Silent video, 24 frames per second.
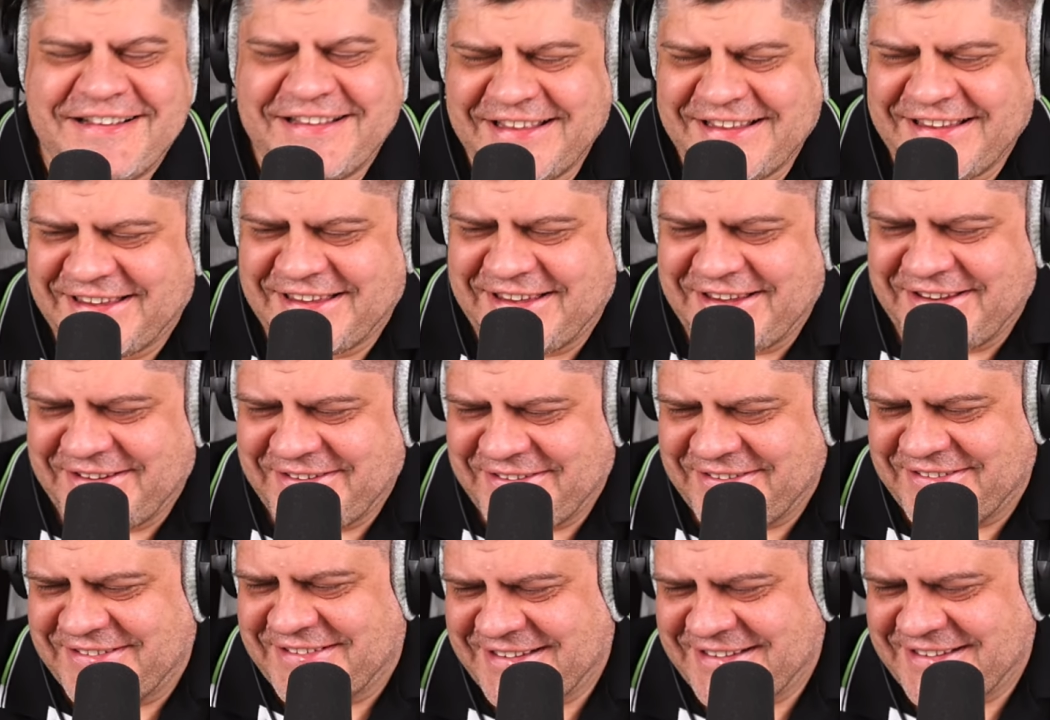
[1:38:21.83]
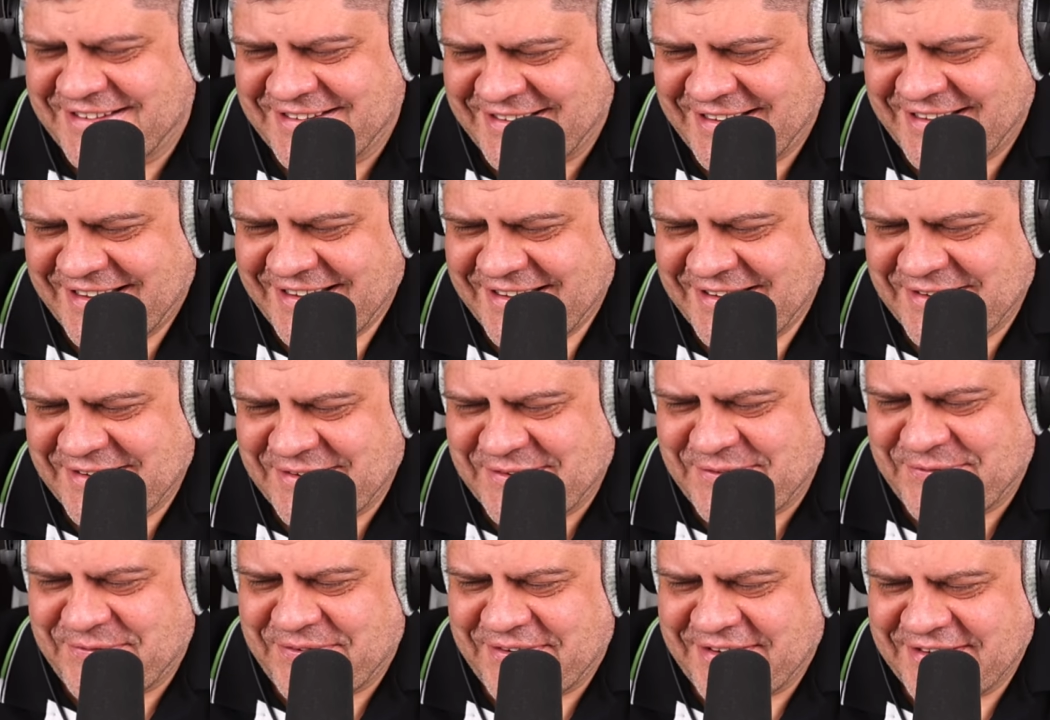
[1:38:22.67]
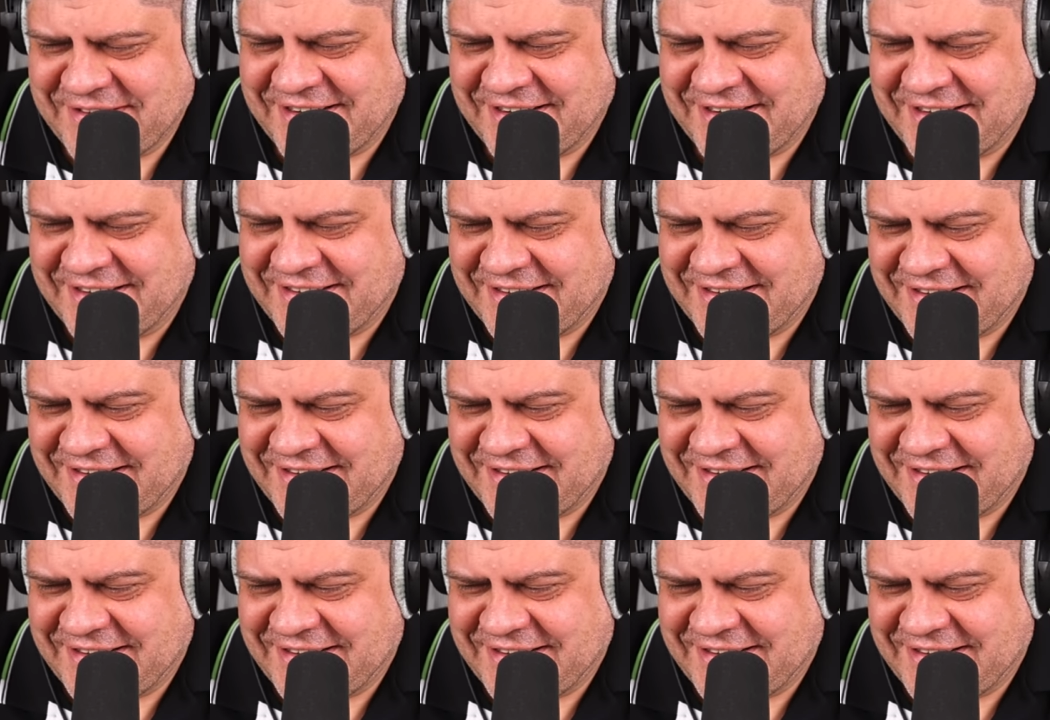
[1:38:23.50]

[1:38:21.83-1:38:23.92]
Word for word: thank you. it's funny